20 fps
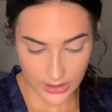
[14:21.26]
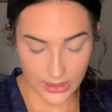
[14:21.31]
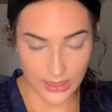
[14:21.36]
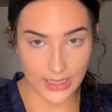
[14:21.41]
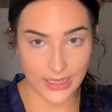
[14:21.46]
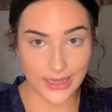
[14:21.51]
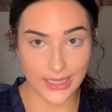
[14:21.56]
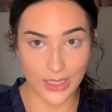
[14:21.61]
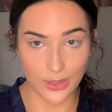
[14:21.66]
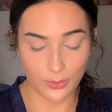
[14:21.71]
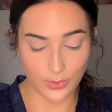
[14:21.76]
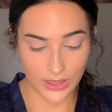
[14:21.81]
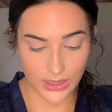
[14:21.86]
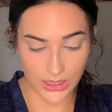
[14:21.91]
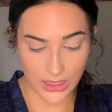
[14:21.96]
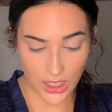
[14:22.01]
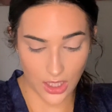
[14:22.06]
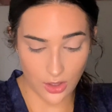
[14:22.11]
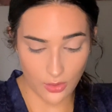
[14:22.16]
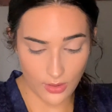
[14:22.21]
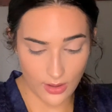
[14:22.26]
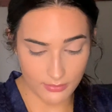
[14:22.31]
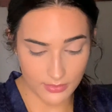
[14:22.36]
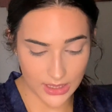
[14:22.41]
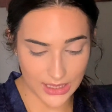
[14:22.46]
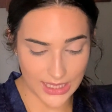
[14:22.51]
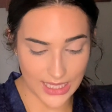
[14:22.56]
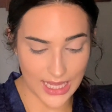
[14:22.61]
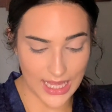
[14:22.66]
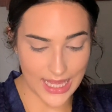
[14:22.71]
And there we go. I'm
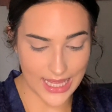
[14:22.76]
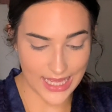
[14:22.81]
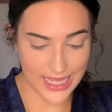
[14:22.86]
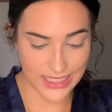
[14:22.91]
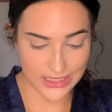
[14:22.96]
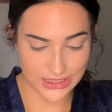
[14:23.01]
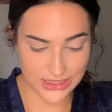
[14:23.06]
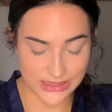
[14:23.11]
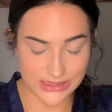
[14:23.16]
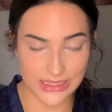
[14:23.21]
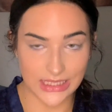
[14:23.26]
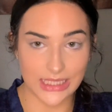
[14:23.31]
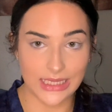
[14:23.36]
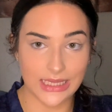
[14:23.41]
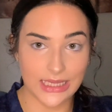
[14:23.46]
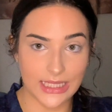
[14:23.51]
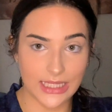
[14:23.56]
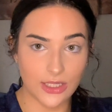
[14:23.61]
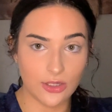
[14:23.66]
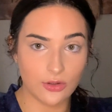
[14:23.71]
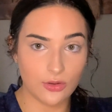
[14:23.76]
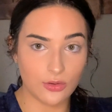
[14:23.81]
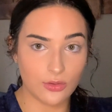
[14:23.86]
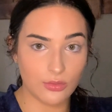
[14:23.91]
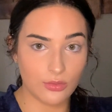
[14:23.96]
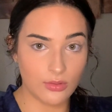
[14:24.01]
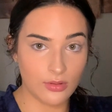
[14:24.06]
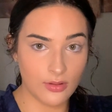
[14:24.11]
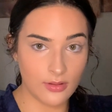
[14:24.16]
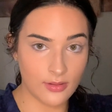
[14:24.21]
gonna add just a
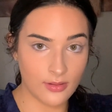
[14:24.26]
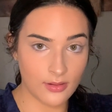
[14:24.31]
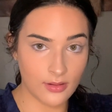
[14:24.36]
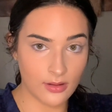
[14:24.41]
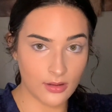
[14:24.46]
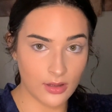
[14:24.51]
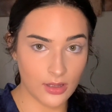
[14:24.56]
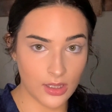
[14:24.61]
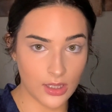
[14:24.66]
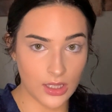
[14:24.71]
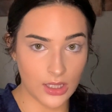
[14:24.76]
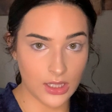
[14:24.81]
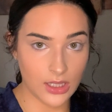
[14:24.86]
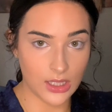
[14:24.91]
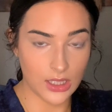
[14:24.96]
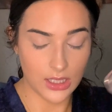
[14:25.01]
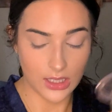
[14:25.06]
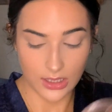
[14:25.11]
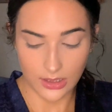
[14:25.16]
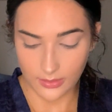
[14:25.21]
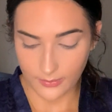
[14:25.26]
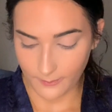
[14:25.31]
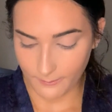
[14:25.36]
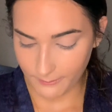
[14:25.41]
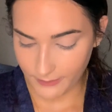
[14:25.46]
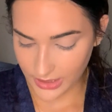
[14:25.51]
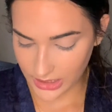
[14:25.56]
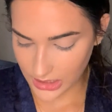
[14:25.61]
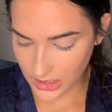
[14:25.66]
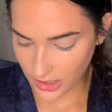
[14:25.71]
little
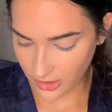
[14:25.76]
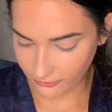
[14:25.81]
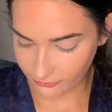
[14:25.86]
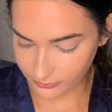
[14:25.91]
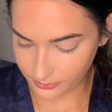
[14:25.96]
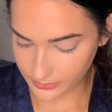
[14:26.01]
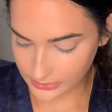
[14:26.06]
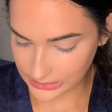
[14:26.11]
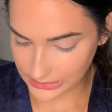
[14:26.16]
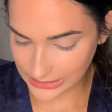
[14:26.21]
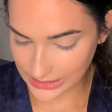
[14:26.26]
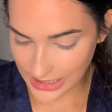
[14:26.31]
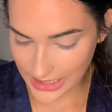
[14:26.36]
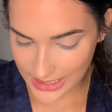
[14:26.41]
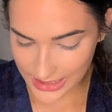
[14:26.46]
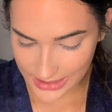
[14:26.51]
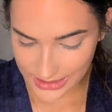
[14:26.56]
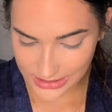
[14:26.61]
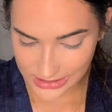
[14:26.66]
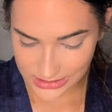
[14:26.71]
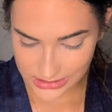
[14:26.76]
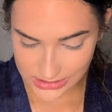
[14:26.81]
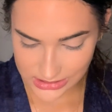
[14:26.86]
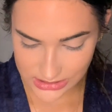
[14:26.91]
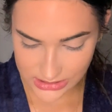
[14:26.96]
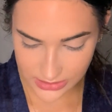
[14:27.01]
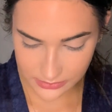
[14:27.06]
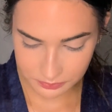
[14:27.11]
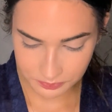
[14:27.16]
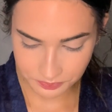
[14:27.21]
bit of
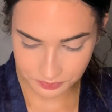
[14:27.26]
blush.